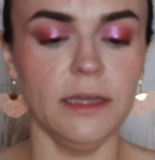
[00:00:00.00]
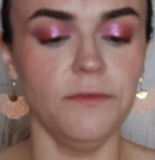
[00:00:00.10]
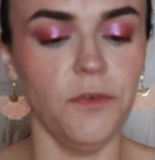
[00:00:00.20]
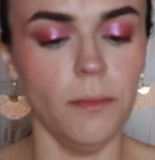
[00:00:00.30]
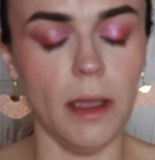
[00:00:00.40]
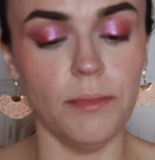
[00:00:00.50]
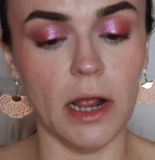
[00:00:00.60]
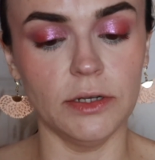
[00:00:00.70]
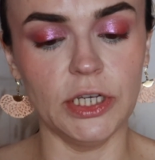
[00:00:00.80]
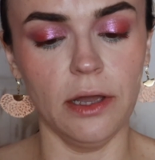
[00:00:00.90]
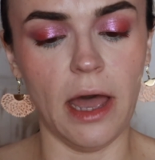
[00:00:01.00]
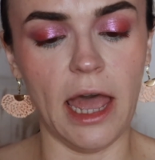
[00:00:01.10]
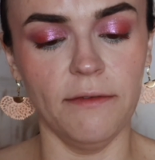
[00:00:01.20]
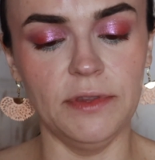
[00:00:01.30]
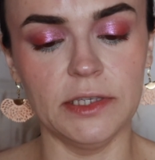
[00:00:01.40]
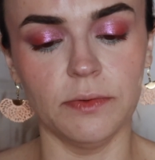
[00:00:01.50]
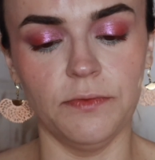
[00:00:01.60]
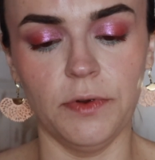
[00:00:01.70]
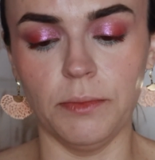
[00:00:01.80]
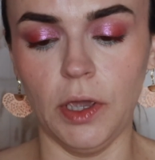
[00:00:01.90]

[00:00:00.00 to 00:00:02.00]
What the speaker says: then for my brow gel, I have this one from